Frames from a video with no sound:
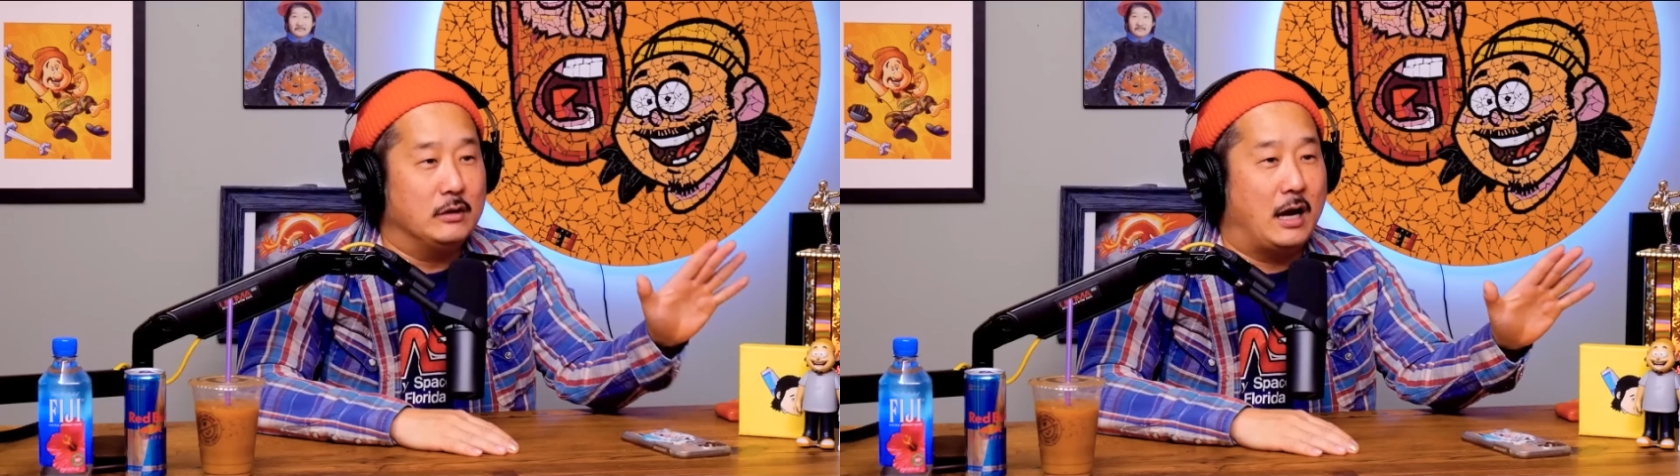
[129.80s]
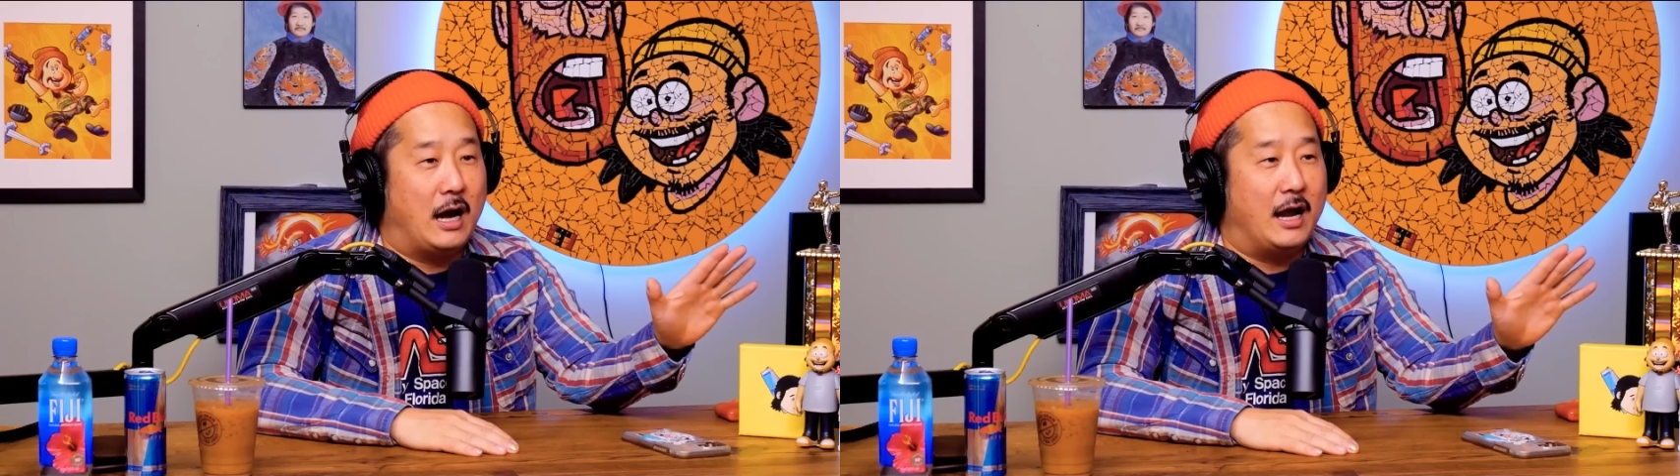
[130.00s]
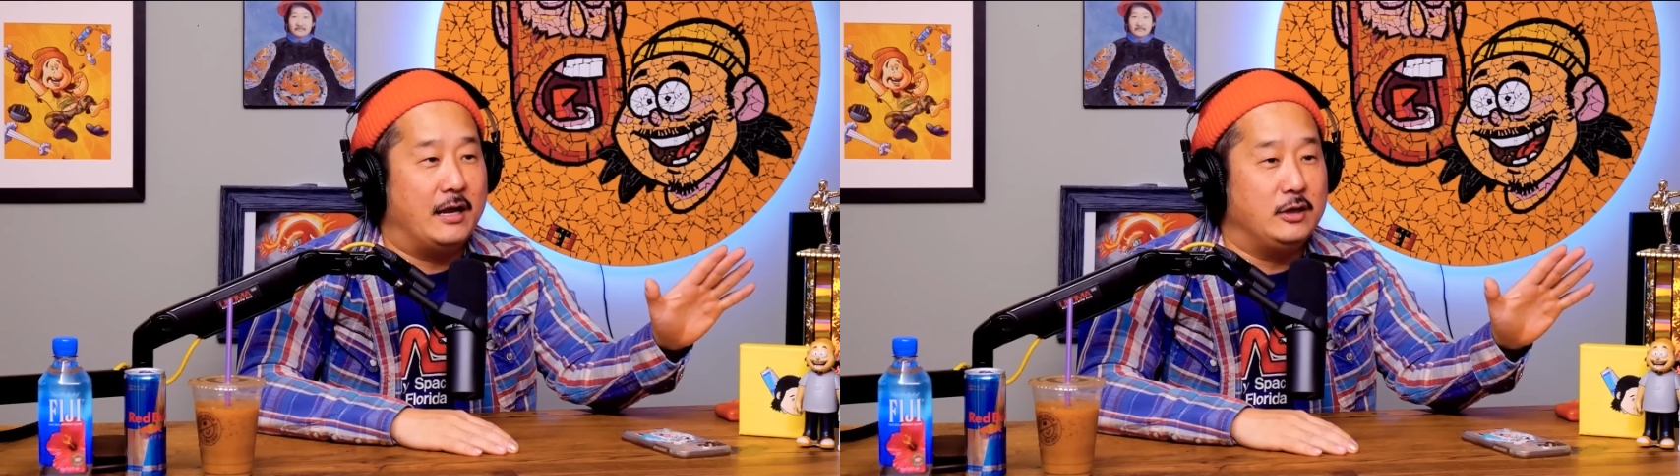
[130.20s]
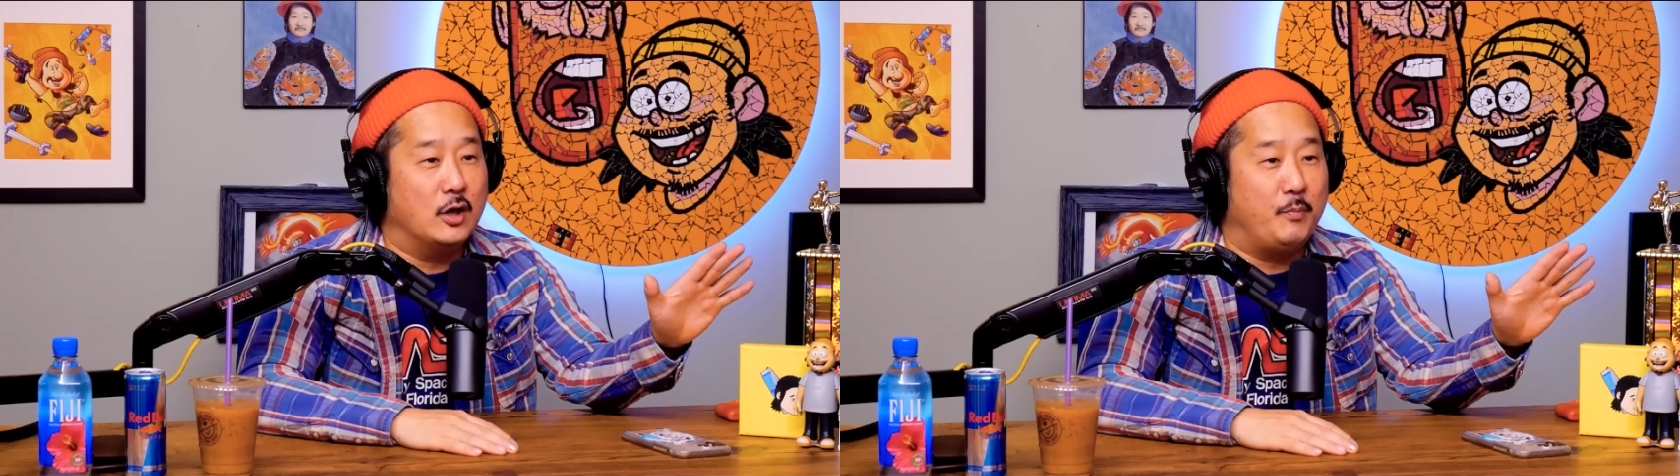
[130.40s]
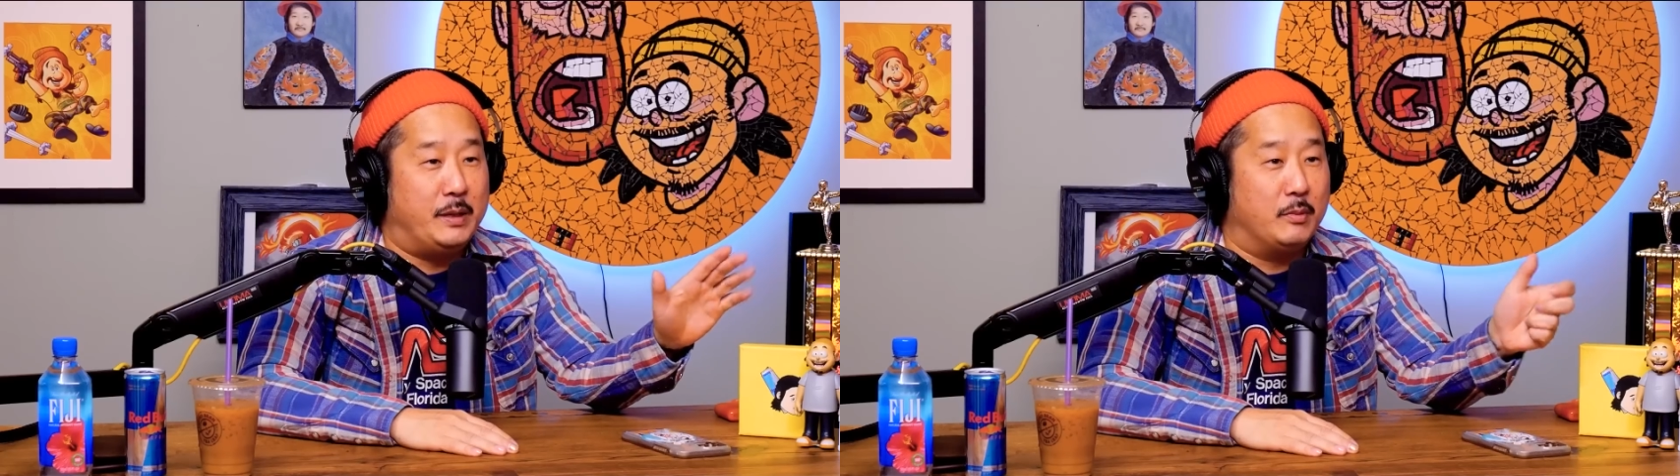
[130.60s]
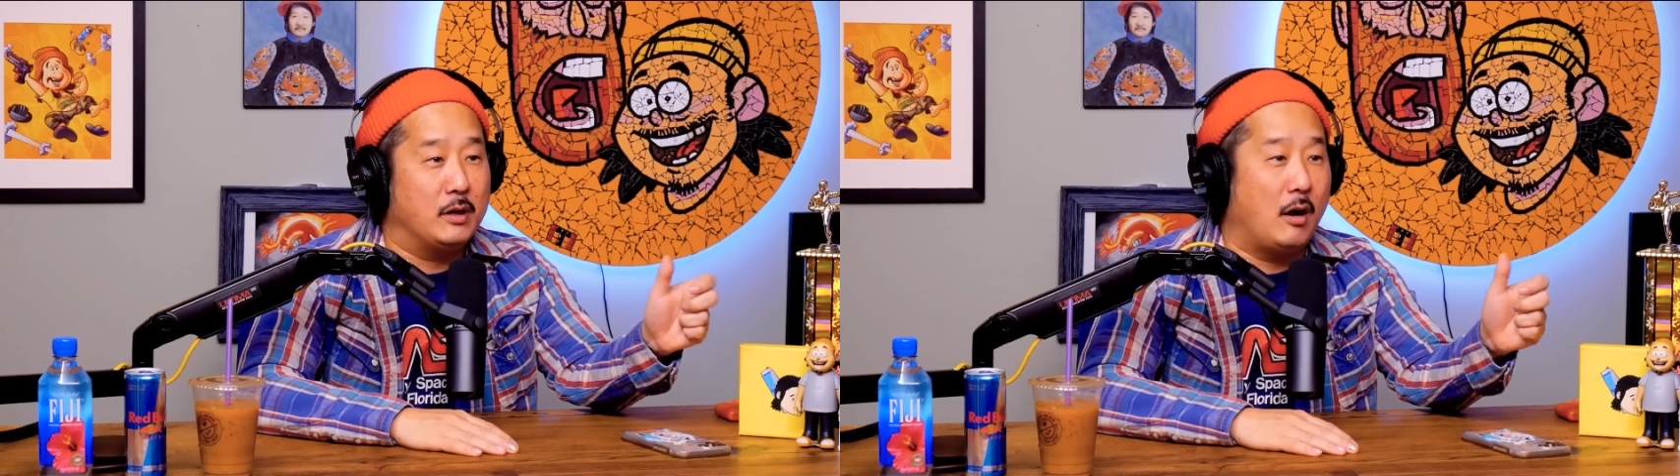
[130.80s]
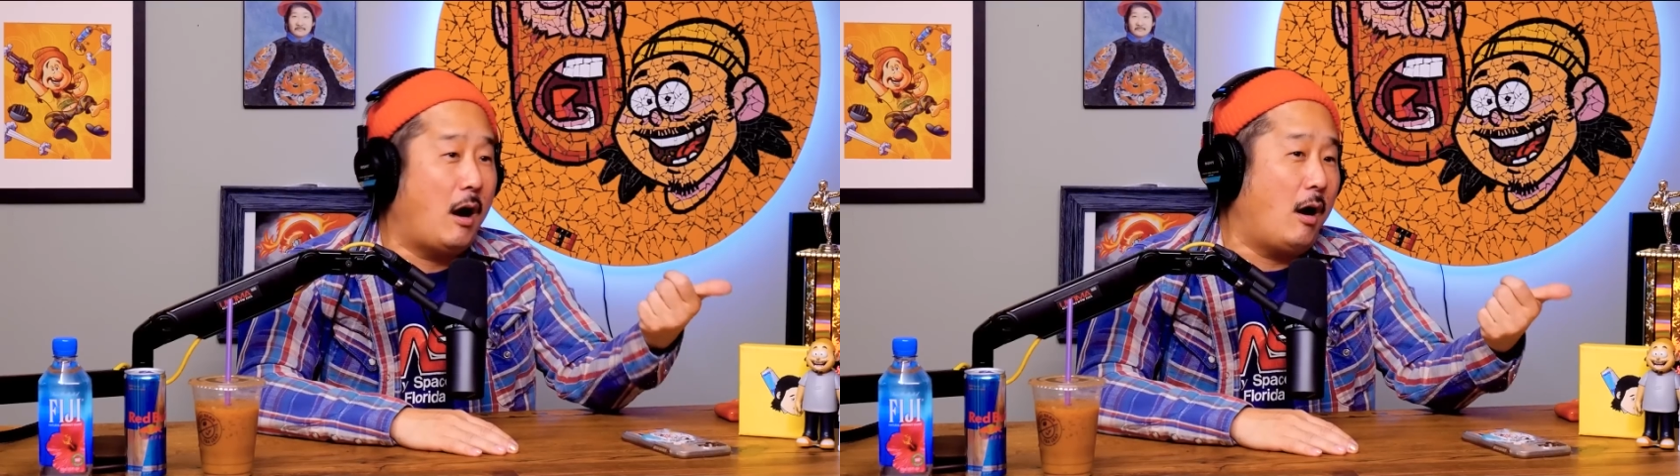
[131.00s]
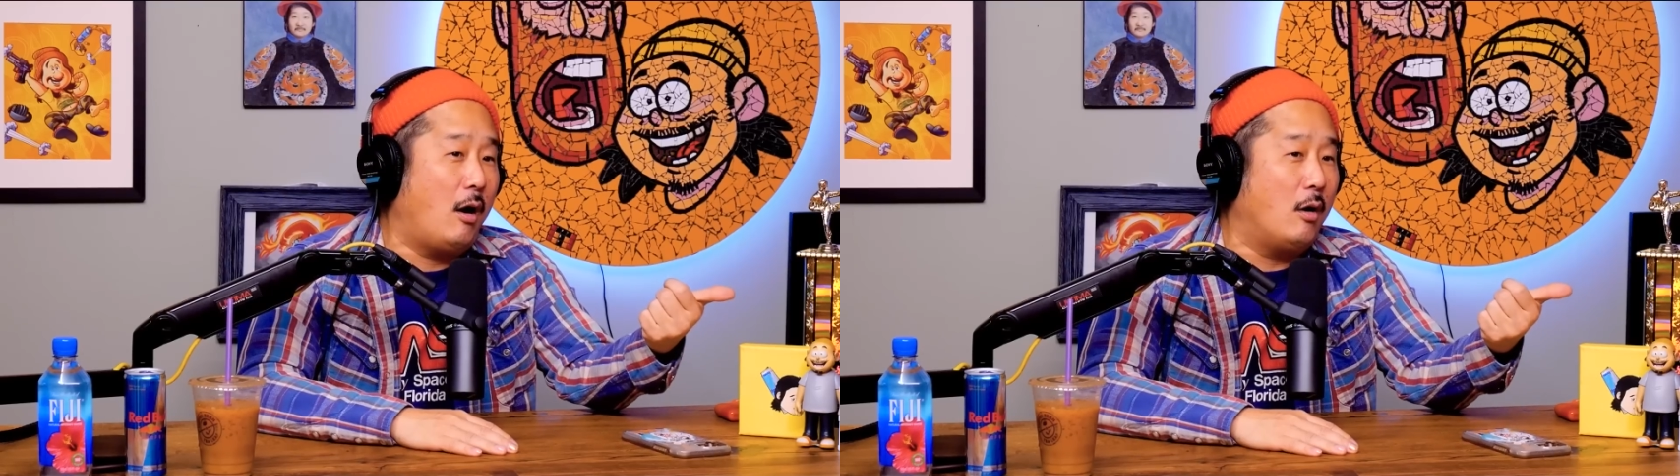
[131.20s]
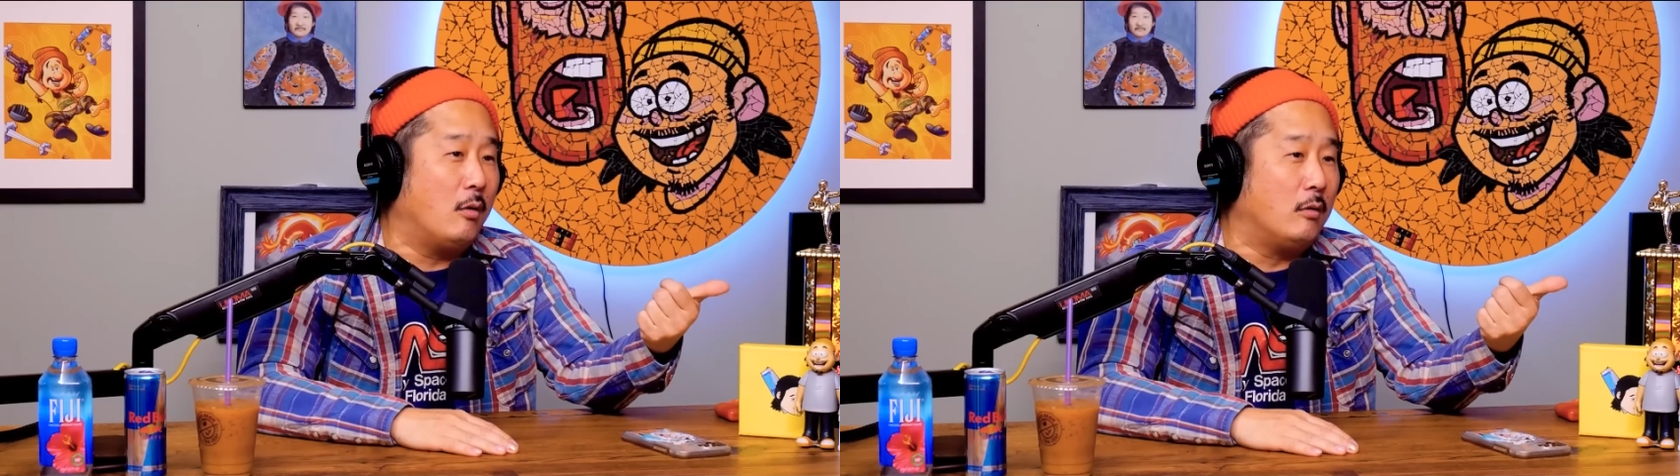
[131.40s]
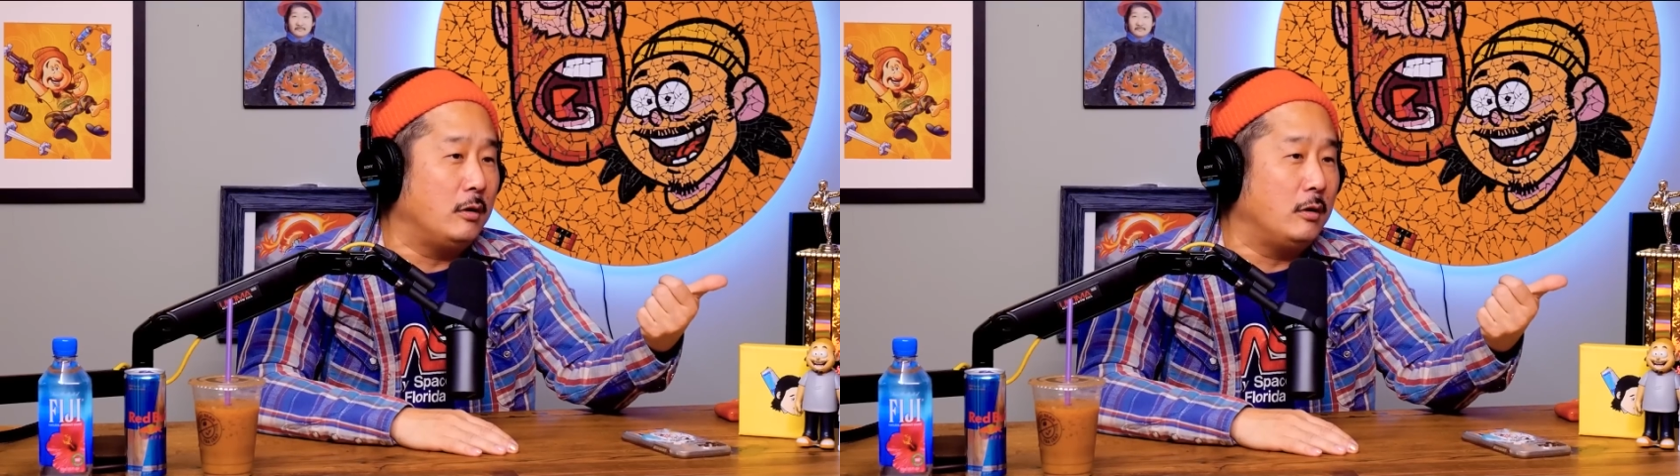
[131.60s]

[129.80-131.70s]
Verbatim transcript: guy, you know, people go, "Oh,